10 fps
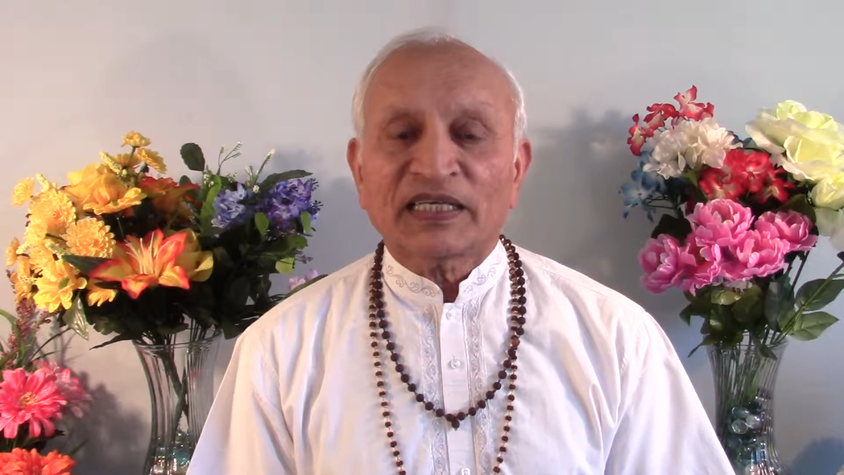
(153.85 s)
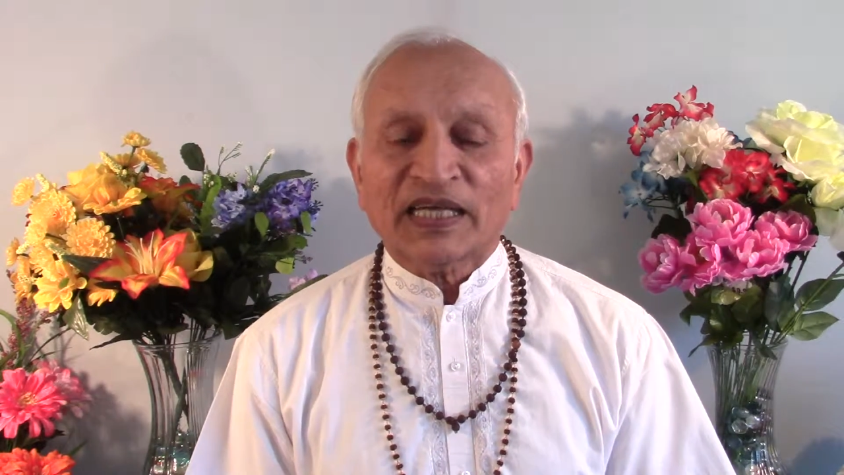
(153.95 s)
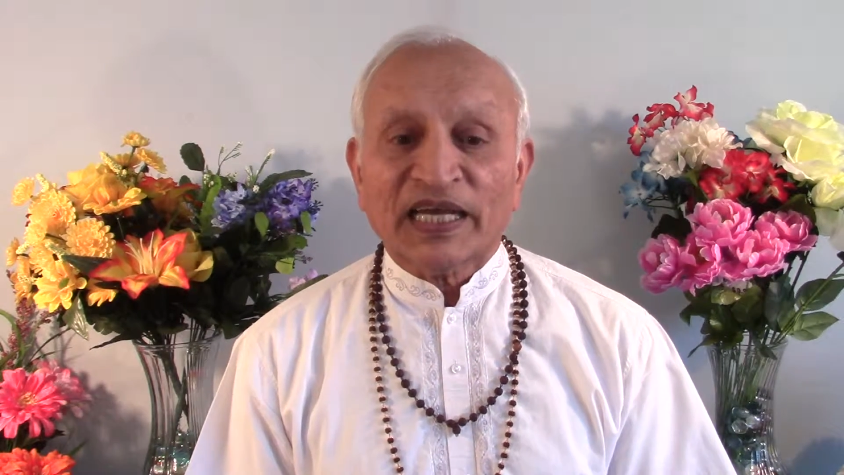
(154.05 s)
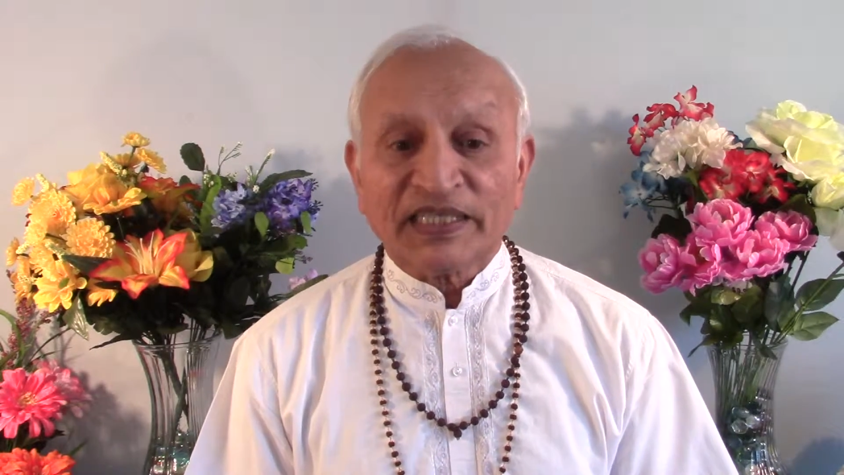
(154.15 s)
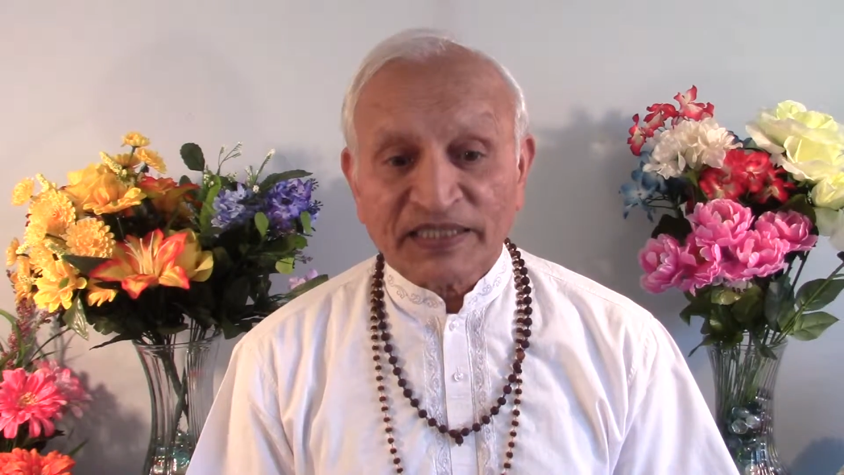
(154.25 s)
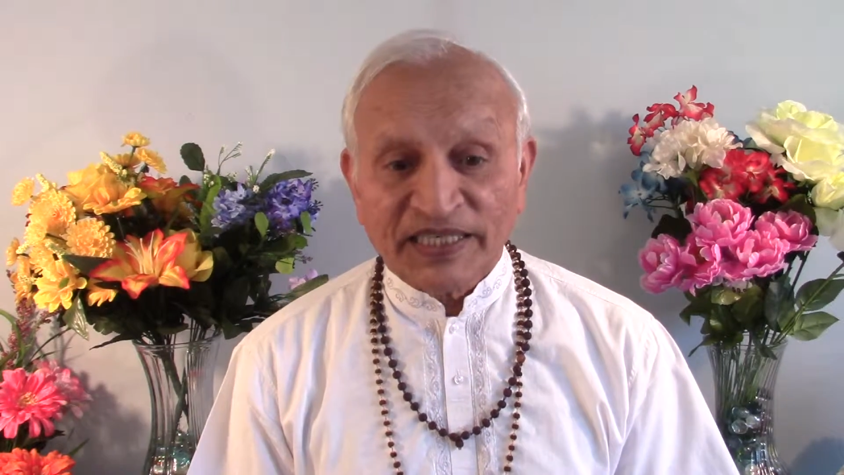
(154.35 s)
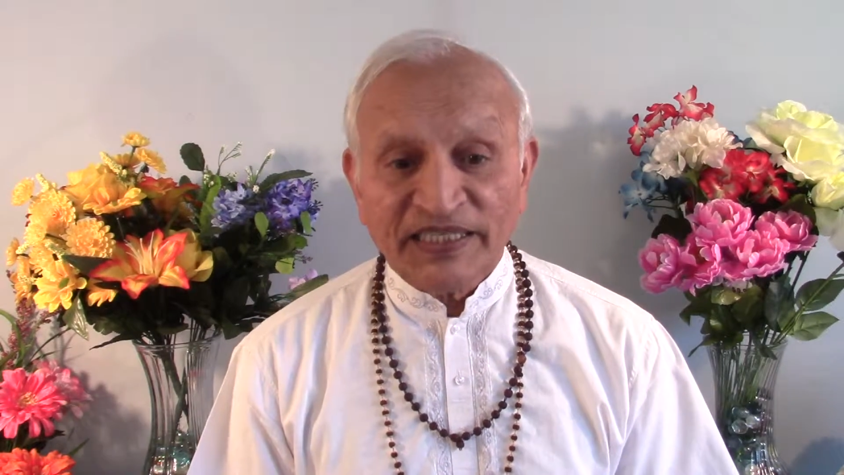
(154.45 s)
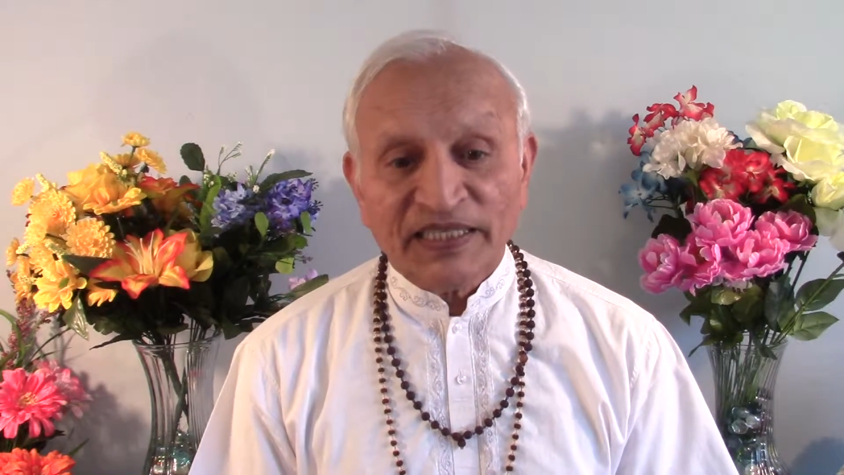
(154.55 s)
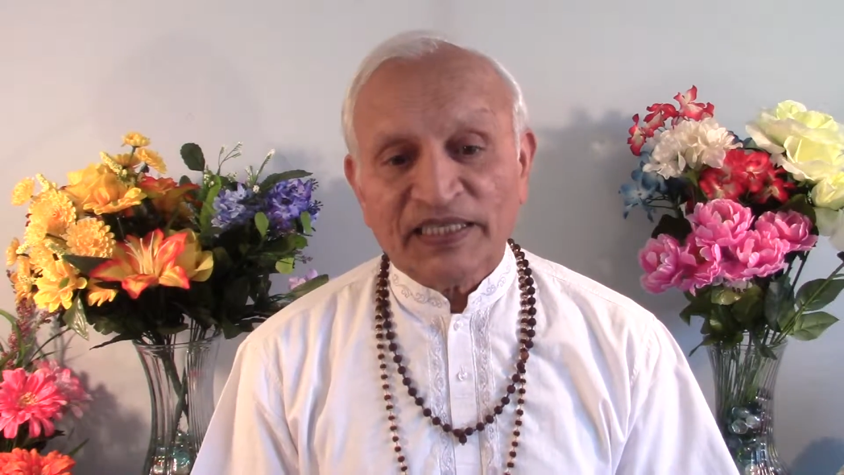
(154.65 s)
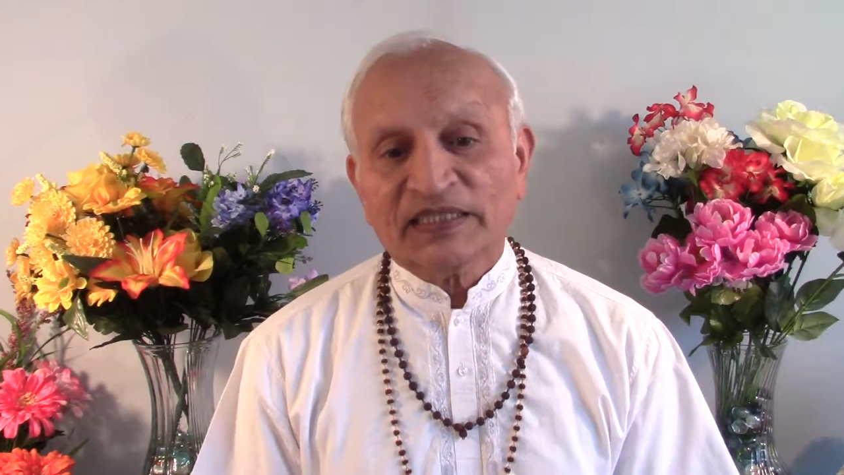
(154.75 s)

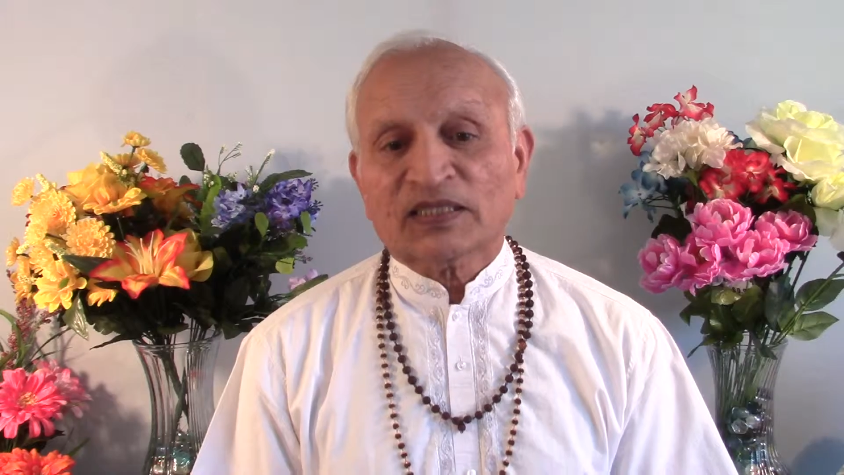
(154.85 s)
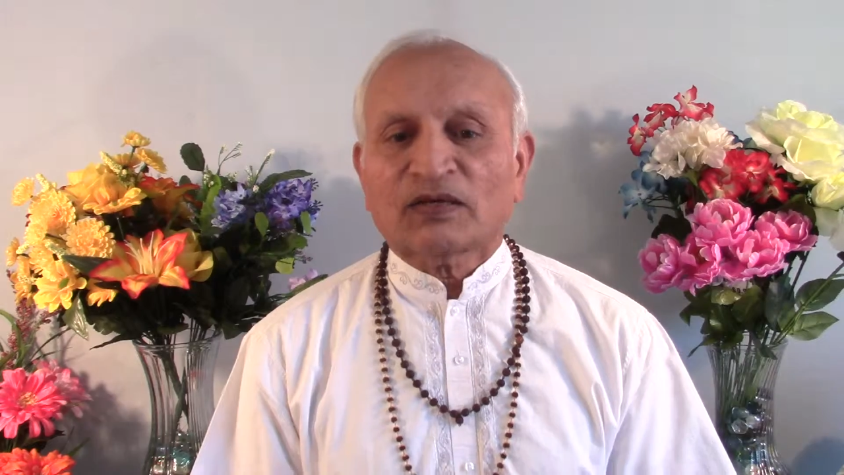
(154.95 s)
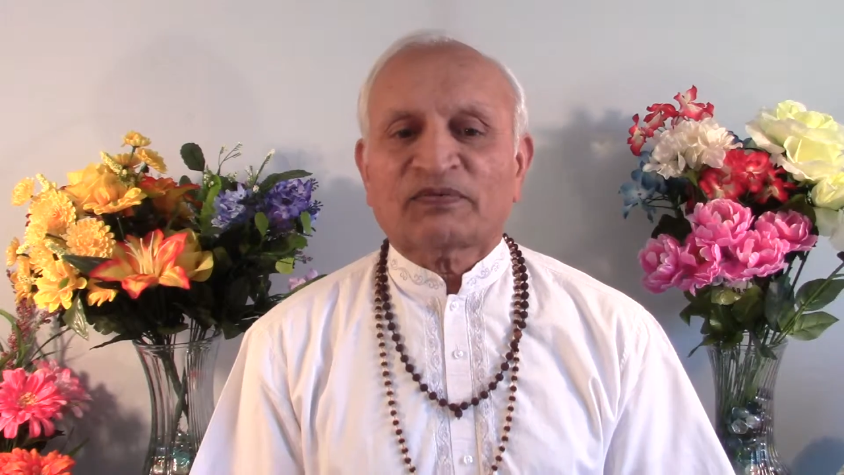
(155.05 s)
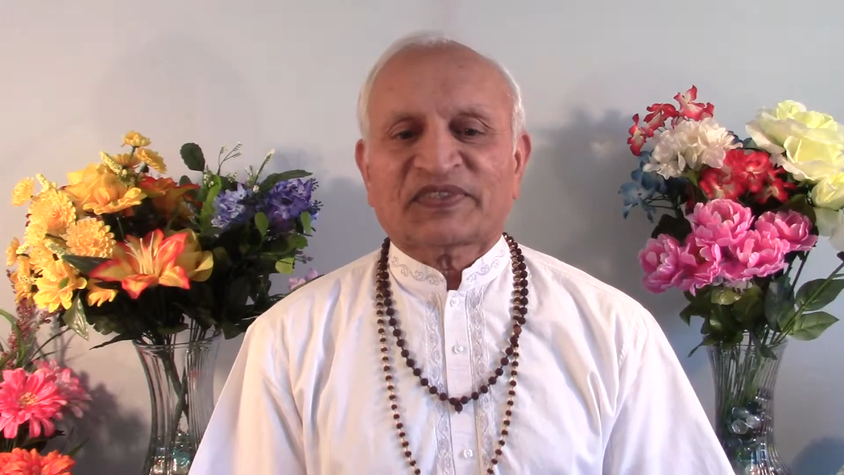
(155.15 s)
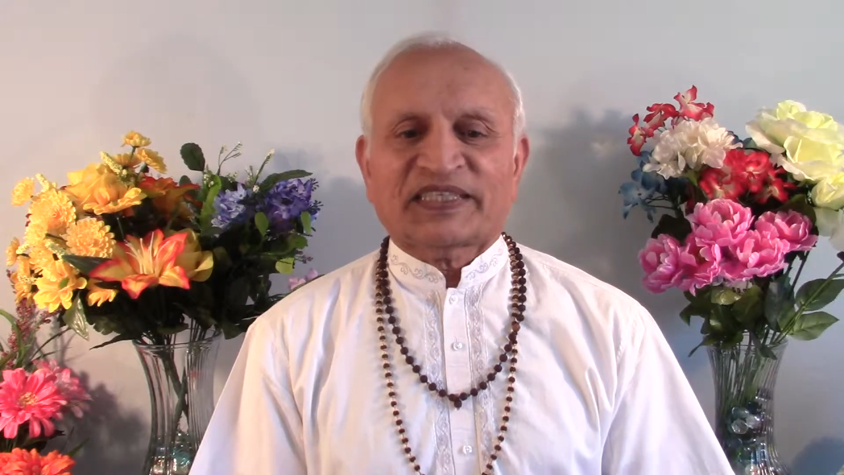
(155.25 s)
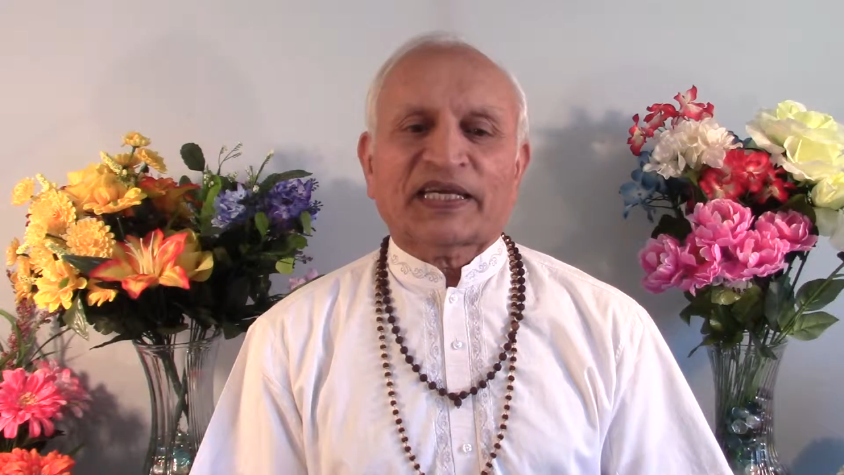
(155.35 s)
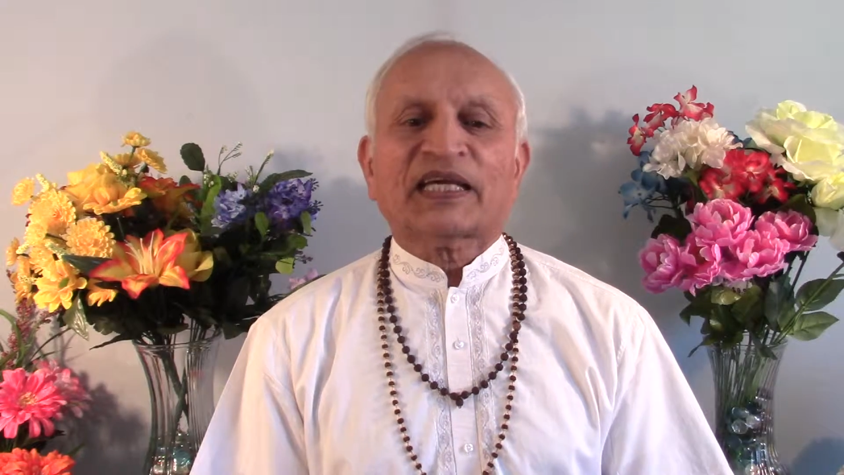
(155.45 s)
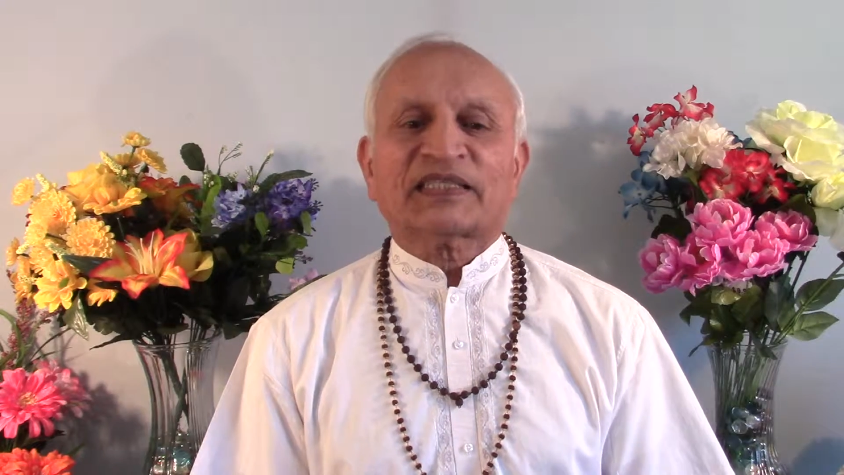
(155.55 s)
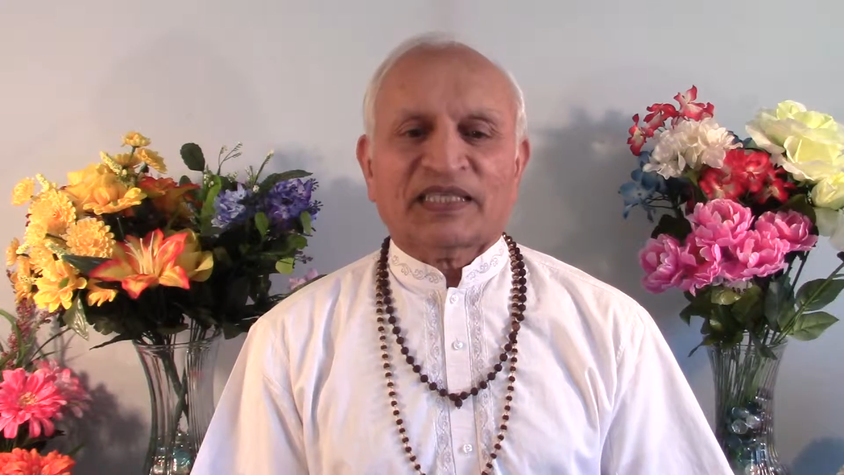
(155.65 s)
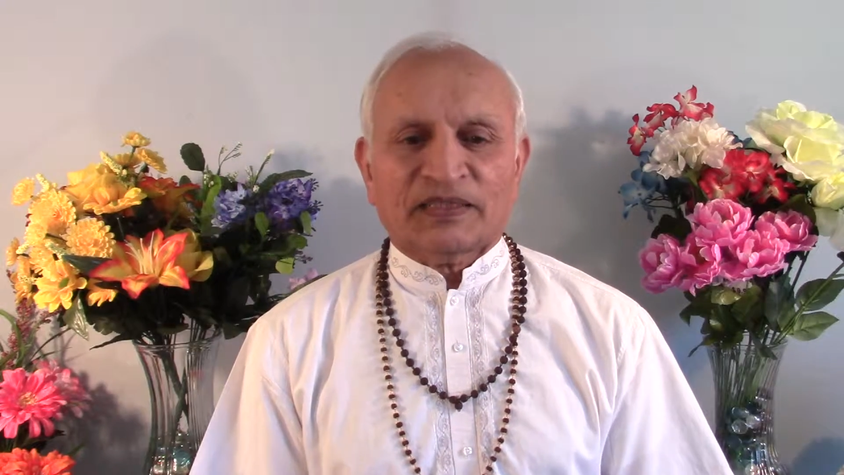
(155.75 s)
acting instead of
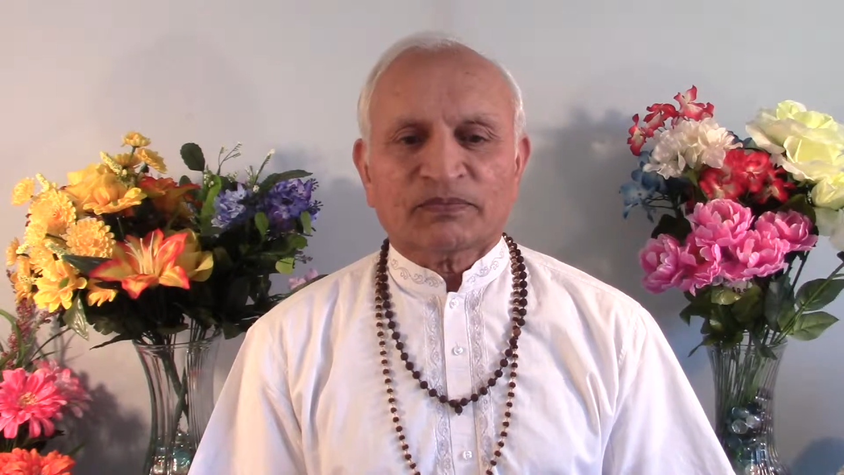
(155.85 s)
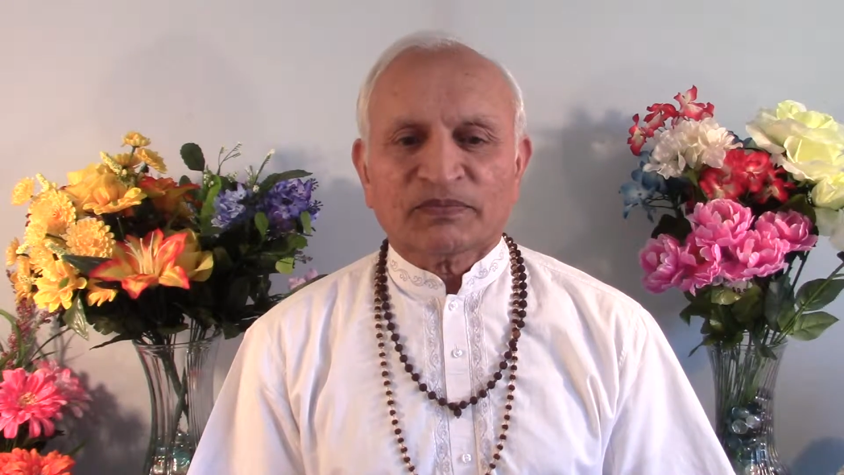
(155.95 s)
reacting.